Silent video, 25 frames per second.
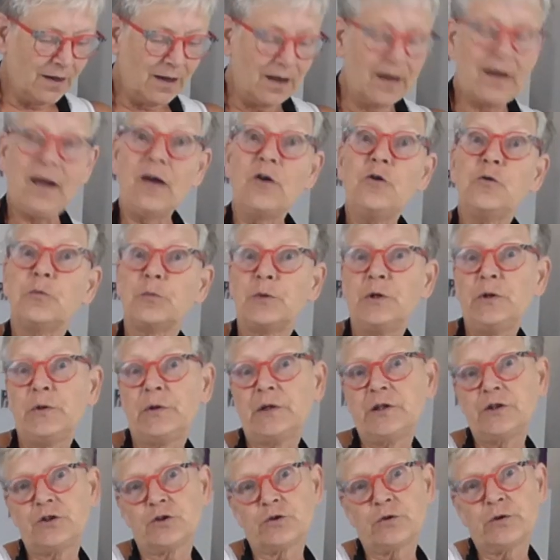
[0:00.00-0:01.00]
I hope you
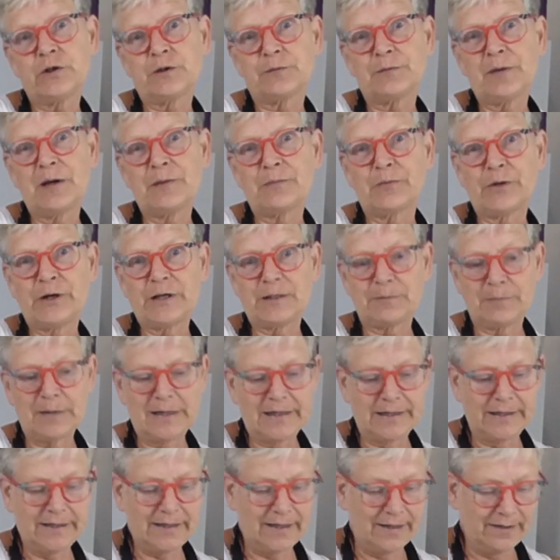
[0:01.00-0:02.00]
enjoyed my bread
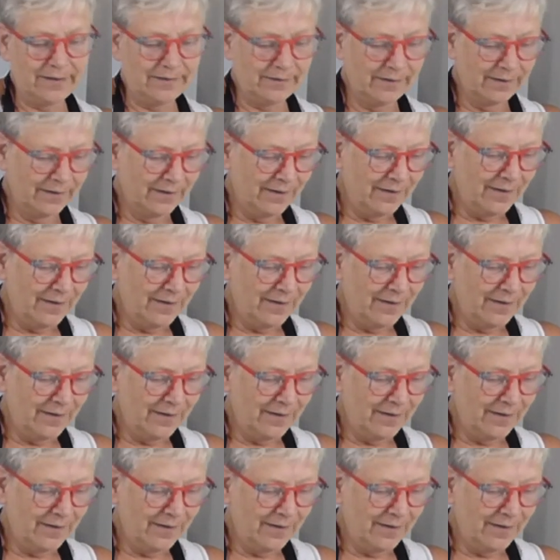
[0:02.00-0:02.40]
making.